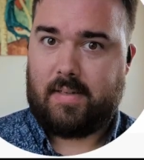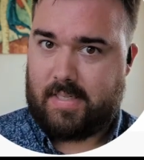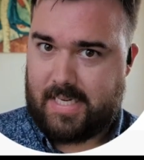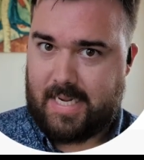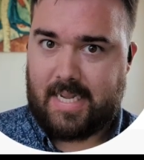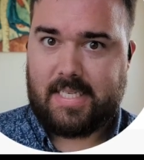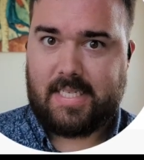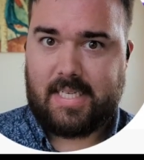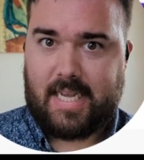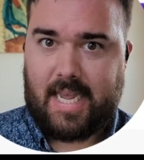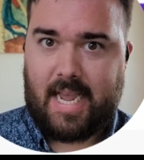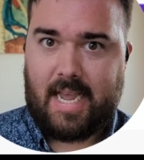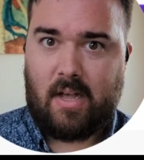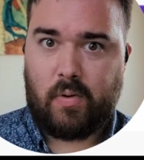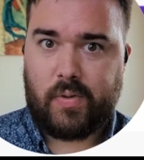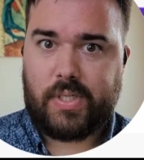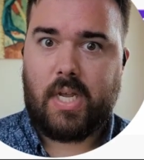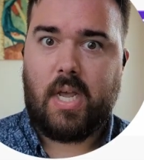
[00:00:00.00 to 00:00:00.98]
test
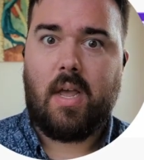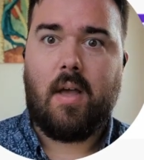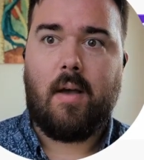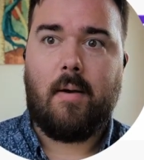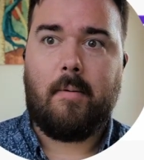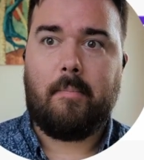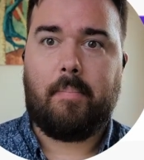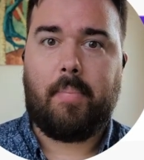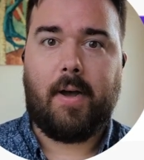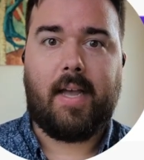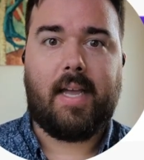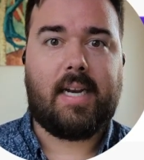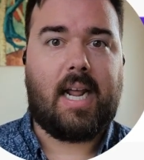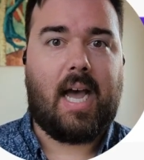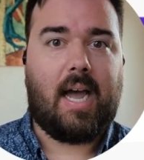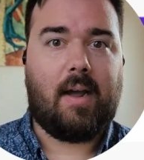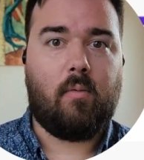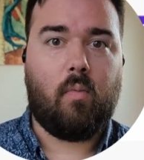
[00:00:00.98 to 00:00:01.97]
account, but
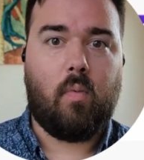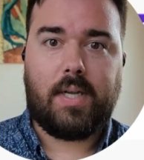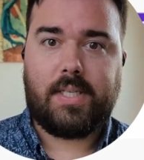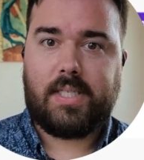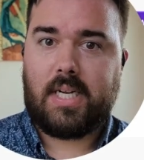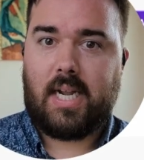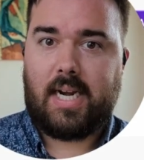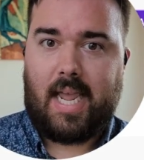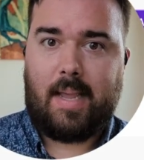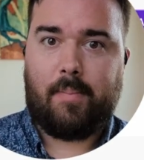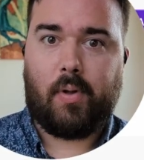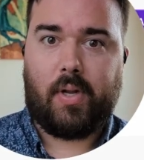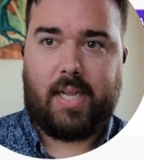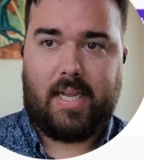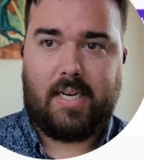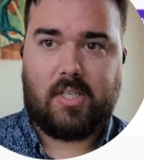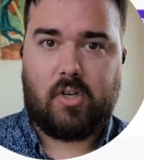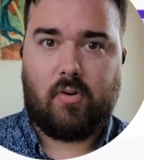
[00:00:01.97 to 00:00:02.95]
I was not able
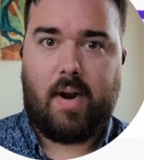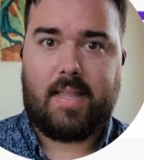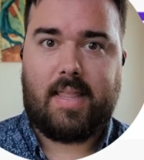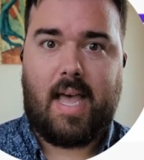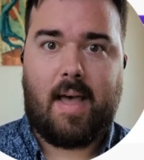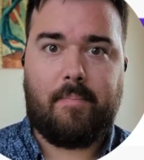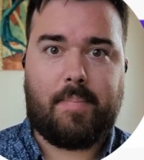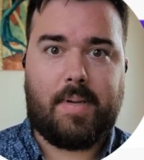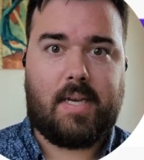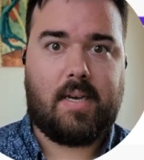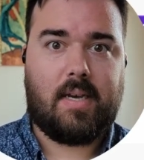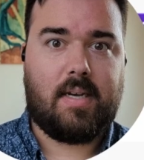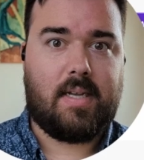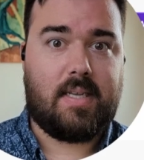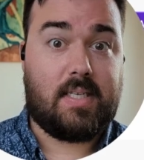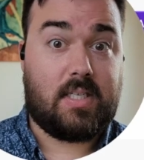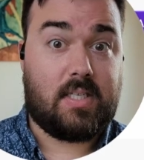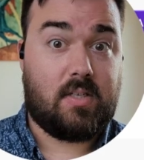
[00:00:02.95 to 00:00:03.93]
to integrate that
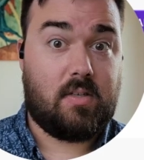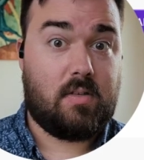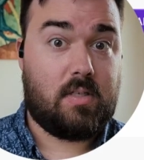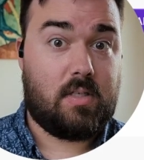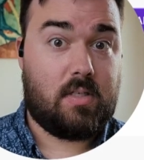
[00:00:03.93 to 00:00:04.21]
because